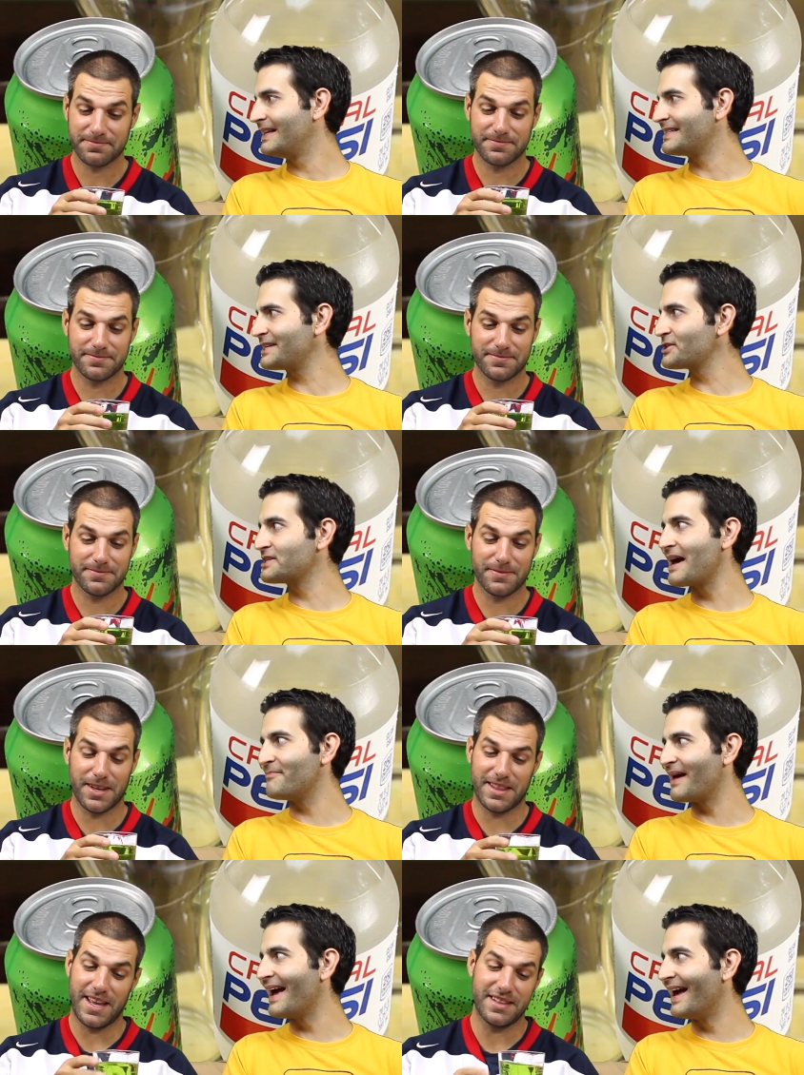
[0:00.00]
Speaker 1: It's actually not
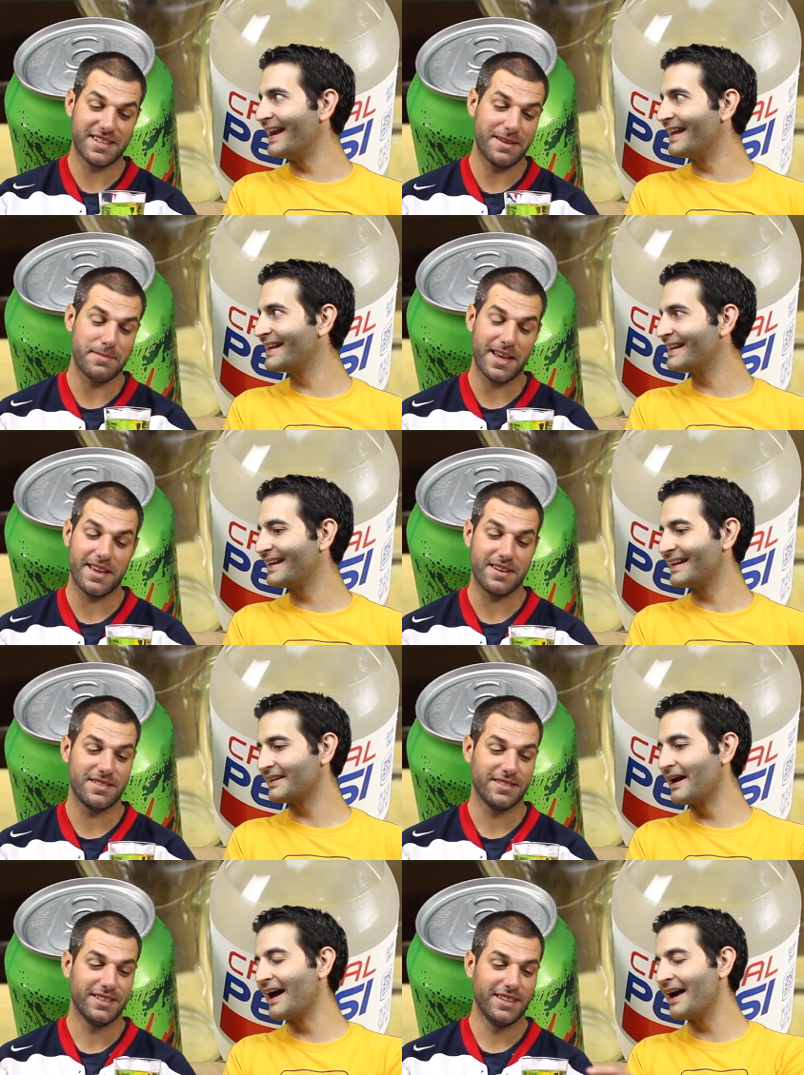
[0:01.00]
bad. It's not bad.
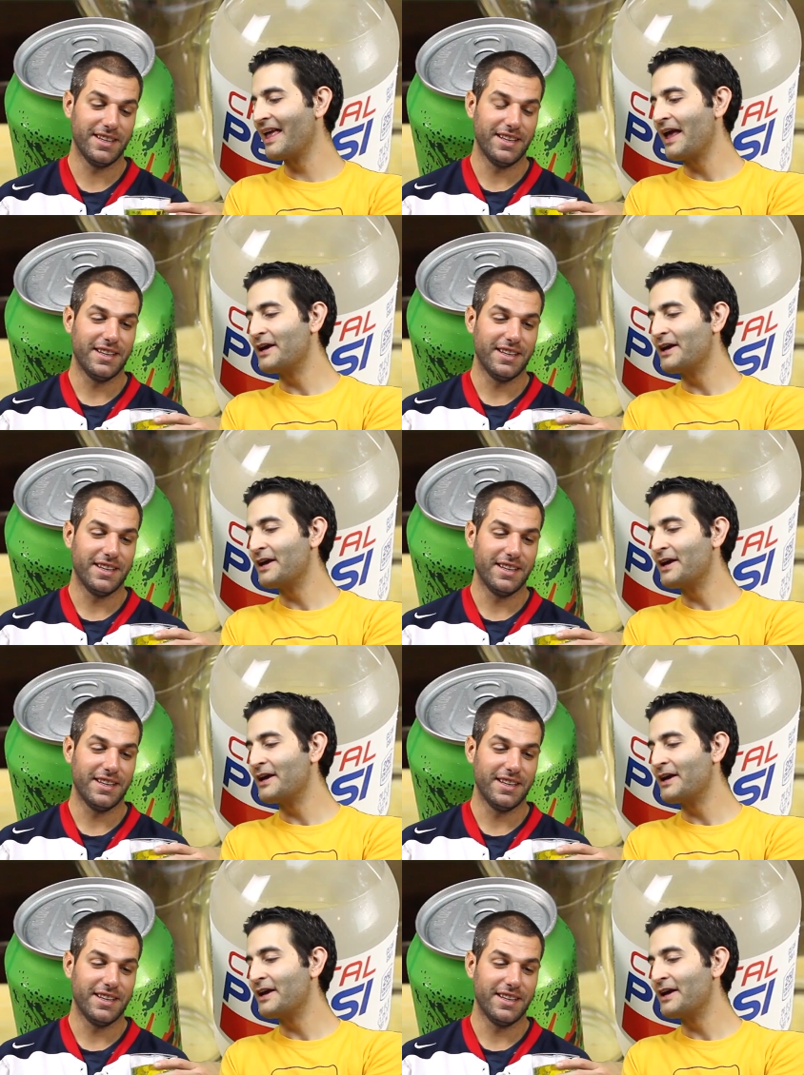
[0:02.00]
Yeah.